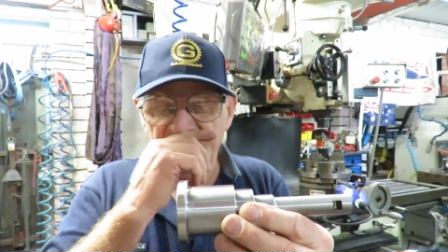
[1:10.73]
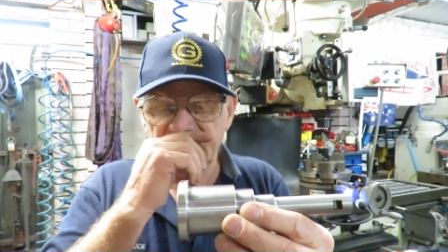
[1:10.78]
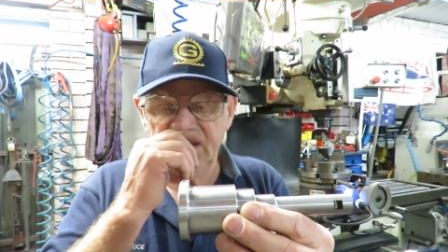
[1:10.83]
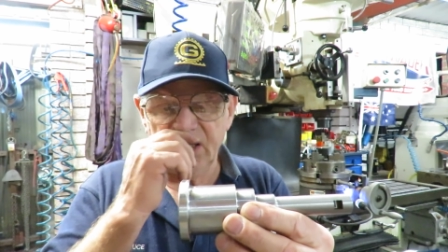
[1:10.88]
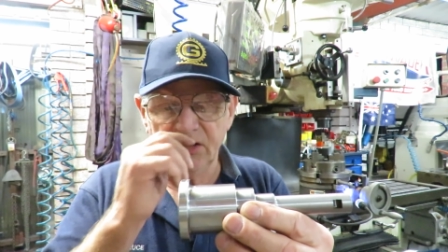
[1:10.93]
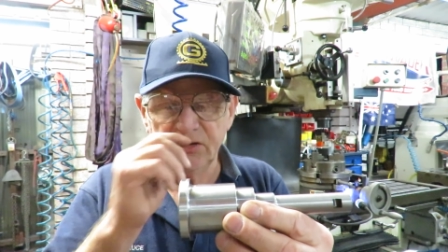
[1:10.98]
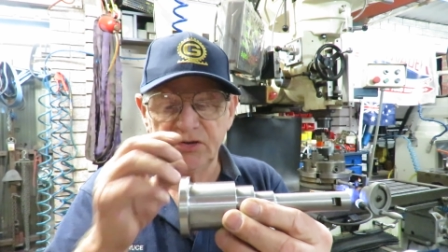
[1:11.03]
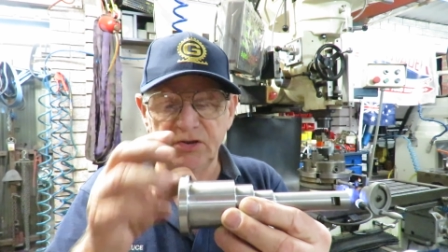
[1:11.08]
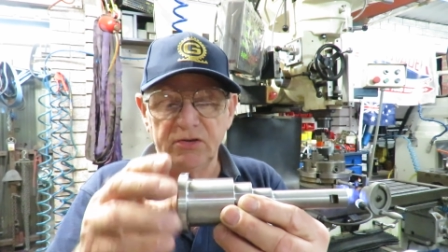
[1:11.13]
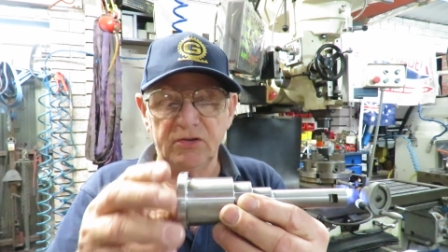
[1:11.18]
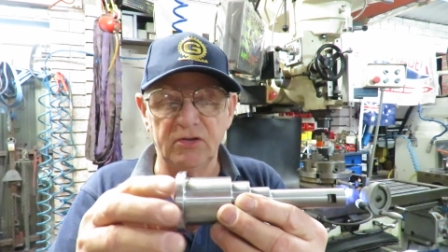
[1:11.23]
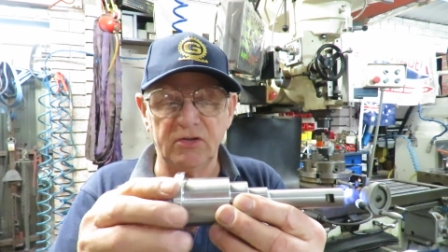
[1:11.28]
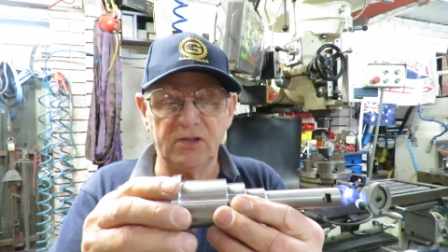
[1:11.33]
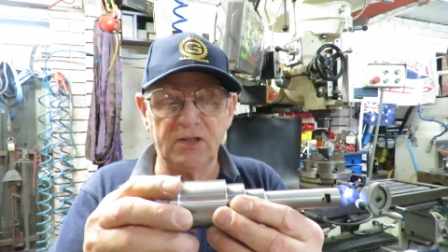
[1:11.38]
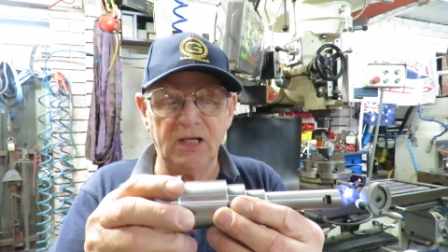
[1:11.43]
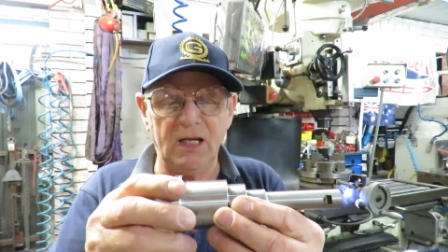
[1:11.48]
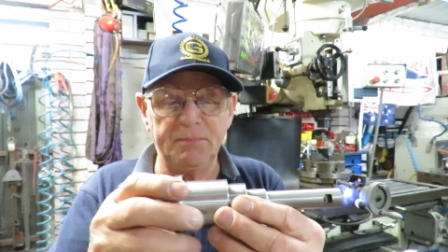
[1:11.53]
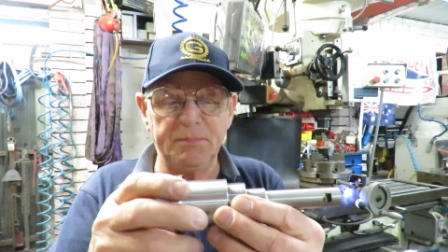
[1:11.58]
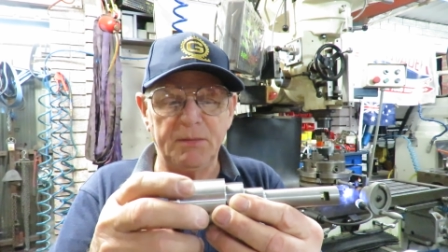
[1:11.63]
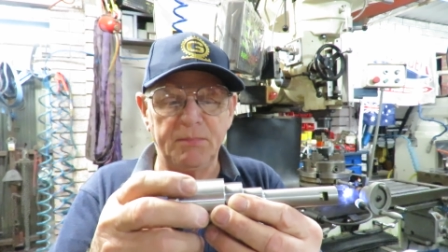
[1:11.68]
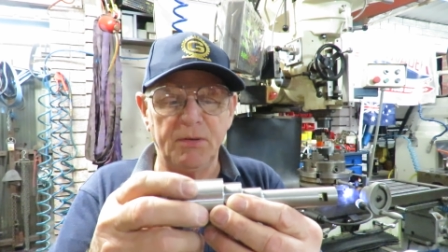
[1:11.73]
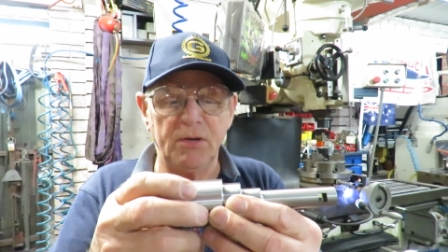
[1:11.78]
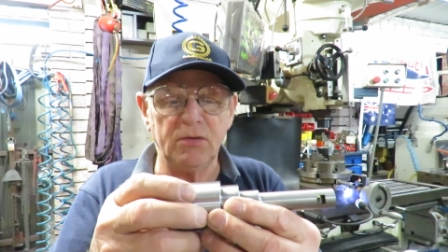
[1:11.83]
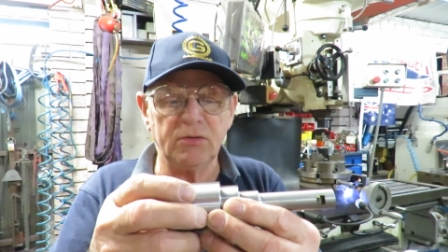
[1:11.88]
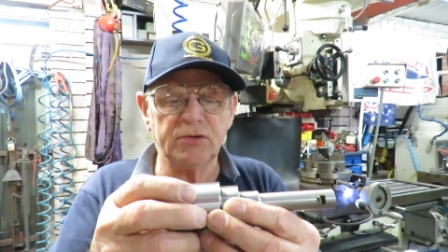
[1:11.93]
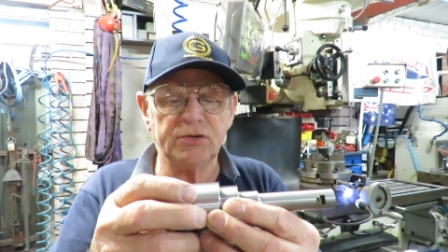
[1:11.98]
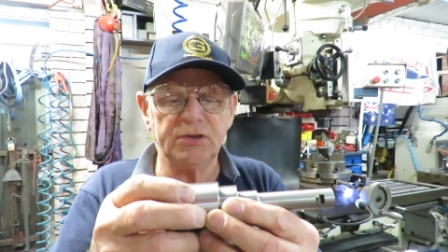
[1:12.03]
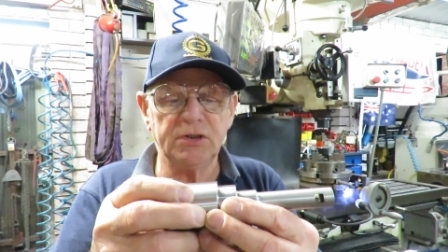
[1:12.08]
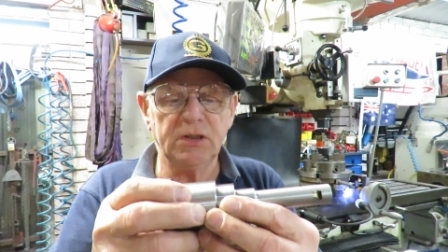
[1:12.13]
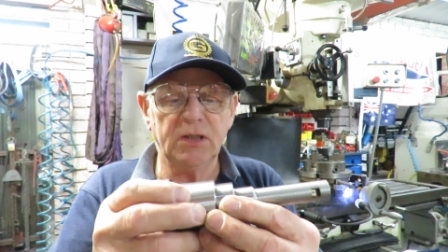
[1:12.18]
goes into the clapper
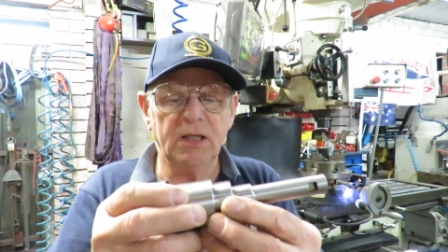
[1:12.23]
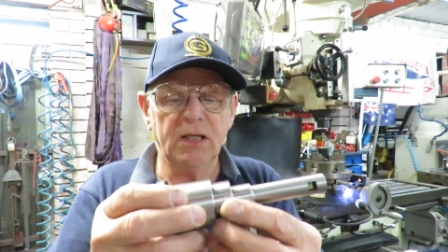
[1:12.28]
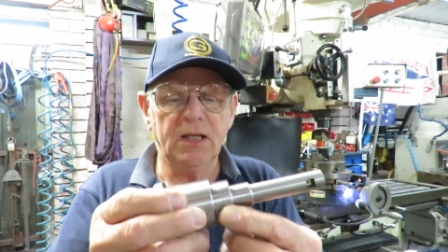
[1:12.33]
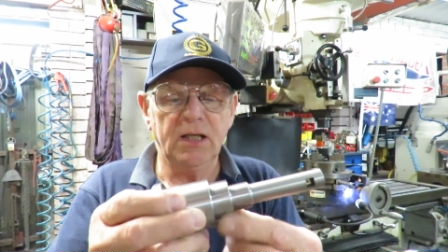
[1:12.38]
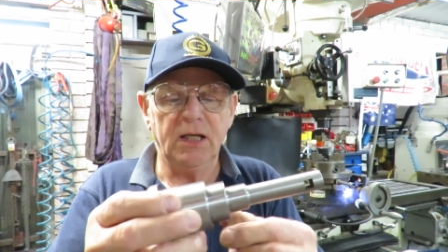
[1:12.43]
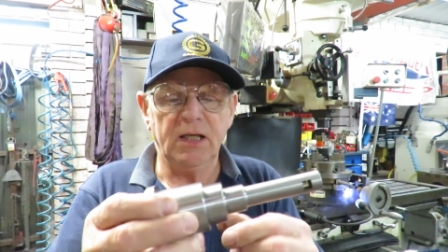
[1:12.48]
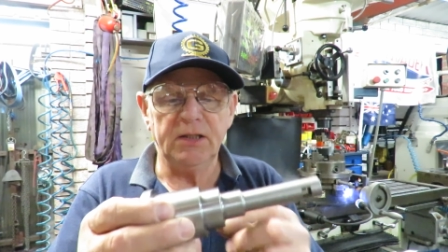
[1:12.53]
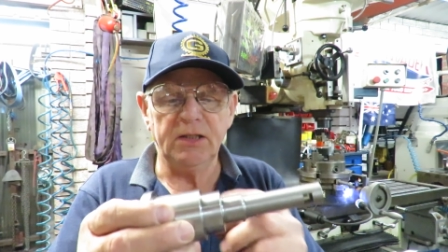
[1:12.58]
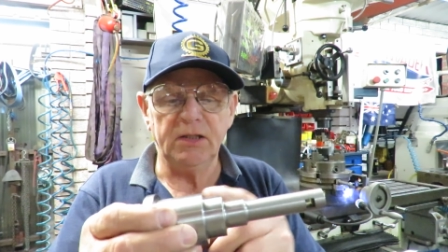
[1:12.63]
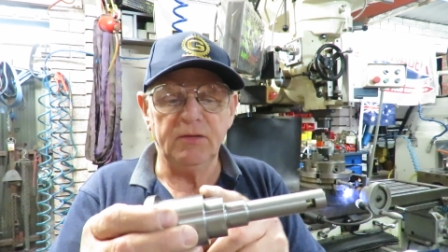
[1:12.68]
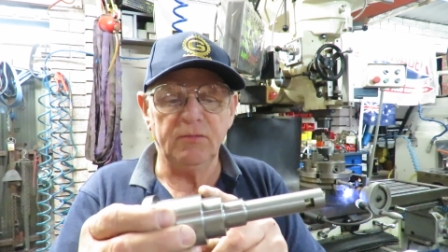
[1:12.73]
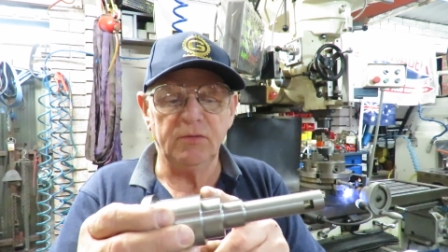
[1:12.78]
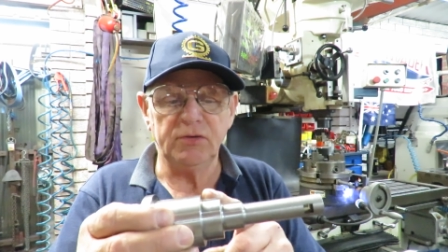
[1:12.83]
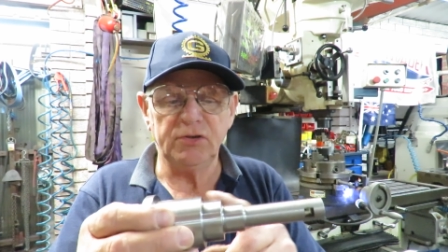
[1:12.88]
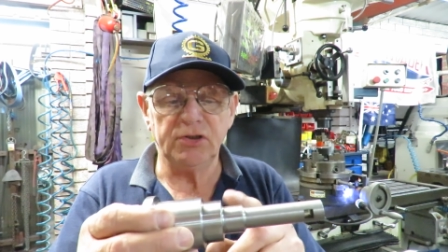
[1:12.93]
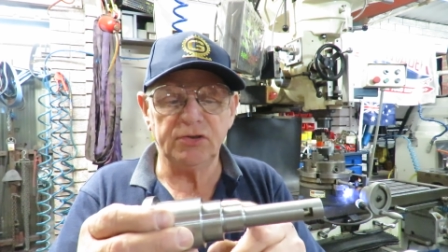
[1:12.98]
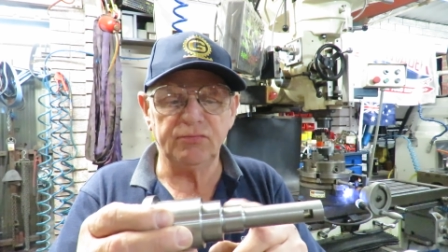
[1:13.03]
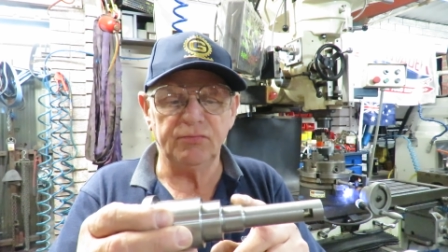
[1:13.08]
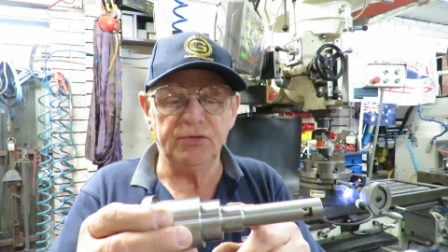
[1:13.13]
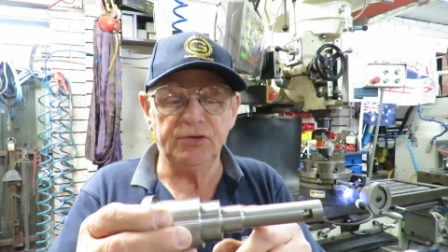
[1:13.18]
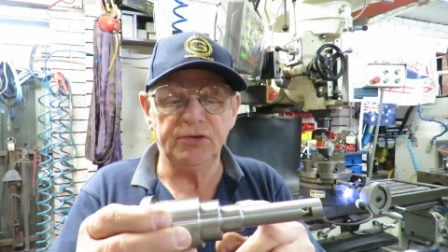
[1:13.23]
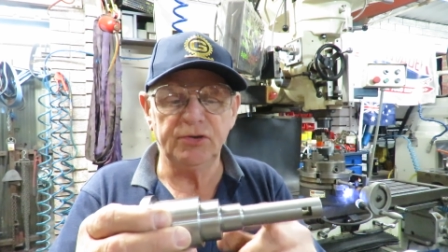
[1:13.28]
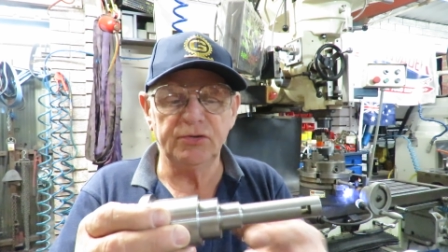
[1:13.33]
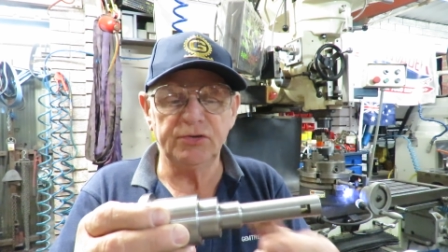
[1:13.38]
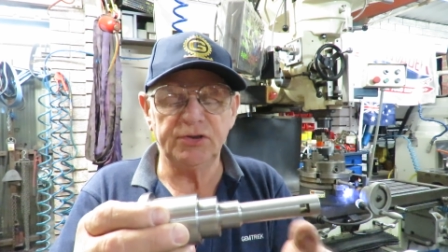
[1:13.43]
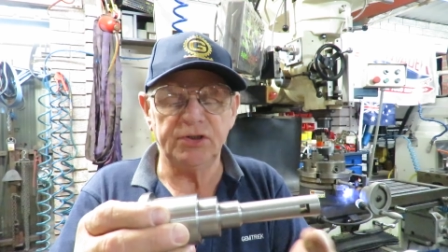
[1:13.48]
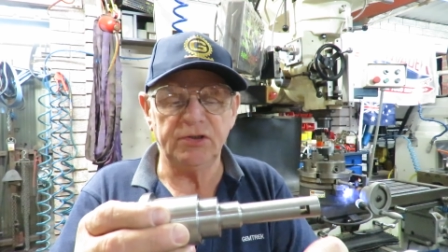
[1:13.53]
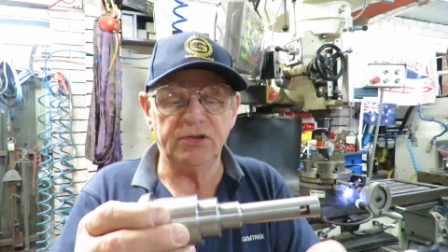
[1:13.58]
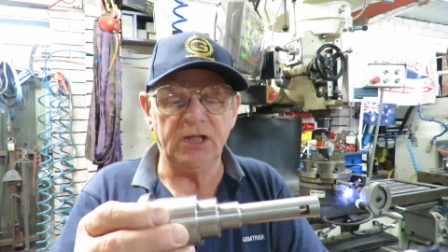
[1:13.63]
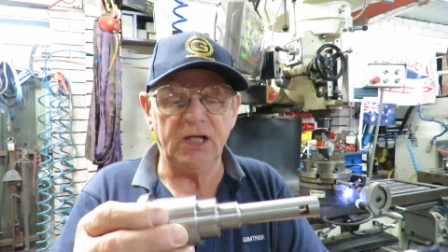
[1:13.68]
box and then we've just
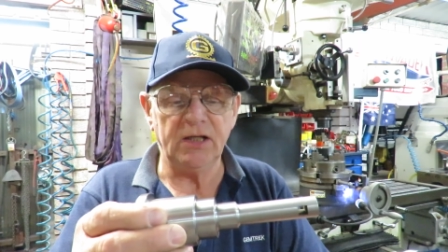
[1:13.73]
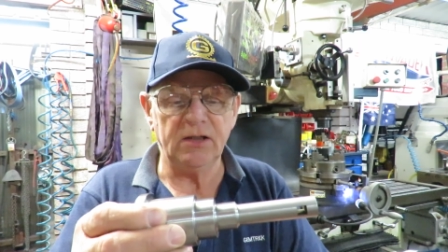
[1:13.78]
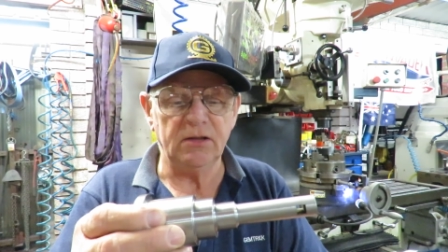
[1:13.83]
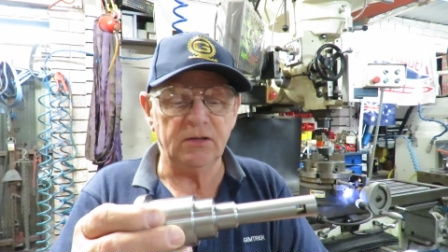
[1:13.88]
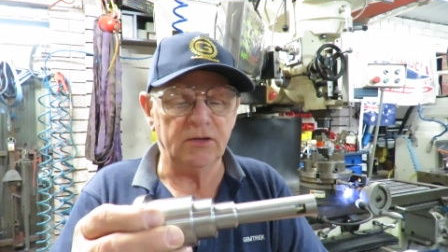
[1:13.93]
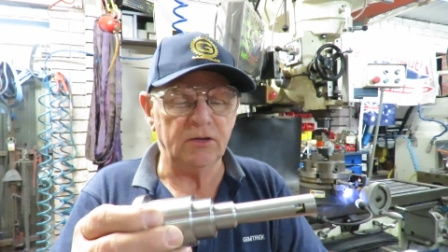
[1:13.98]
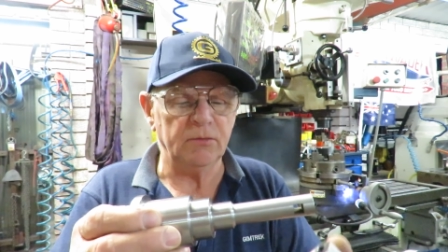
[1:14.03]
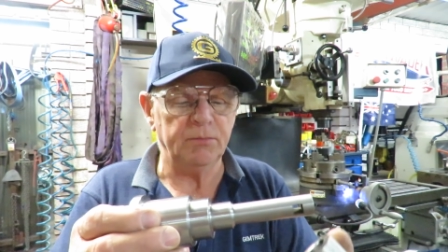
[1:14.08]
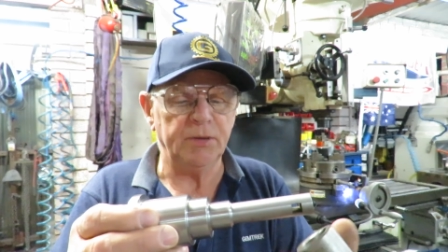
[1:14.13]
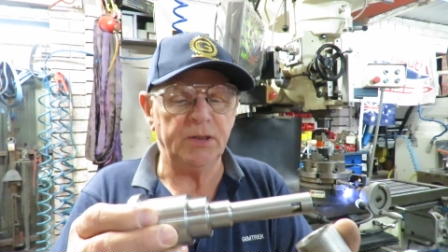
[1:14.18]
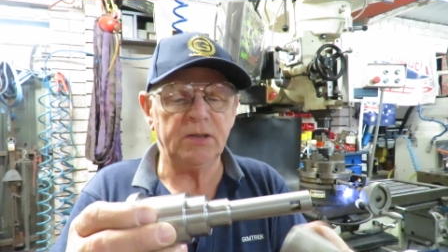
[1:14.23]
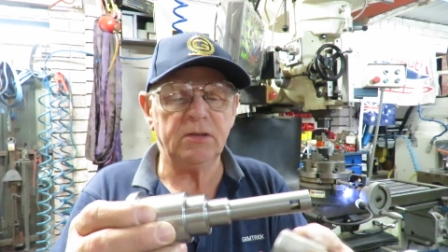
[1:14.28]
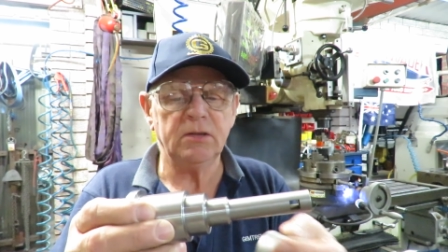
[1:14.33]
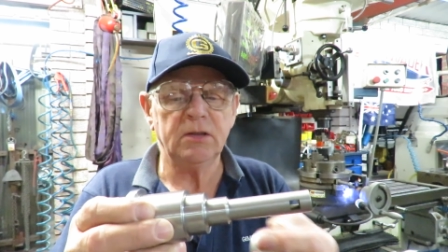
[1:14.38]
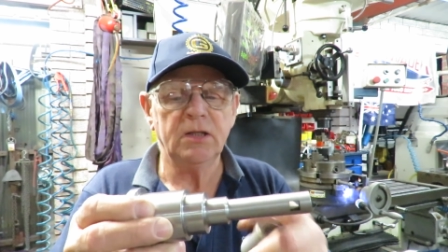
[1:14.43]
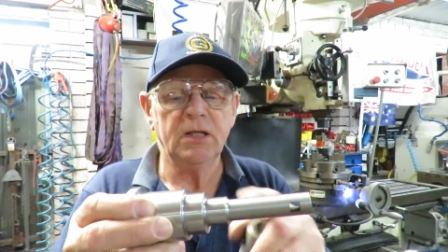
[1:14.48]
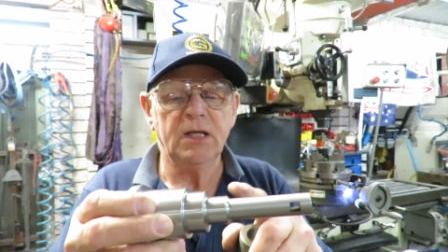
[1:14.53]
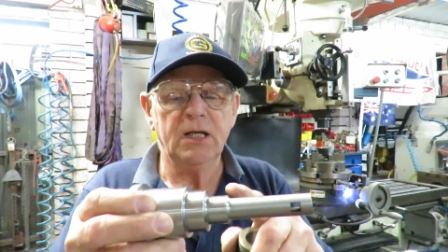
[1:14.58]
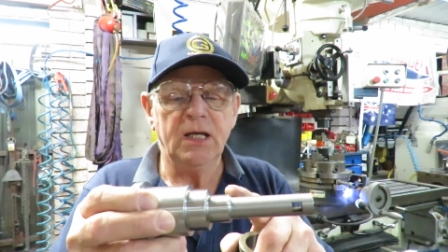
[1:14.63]
reduced it down a little bit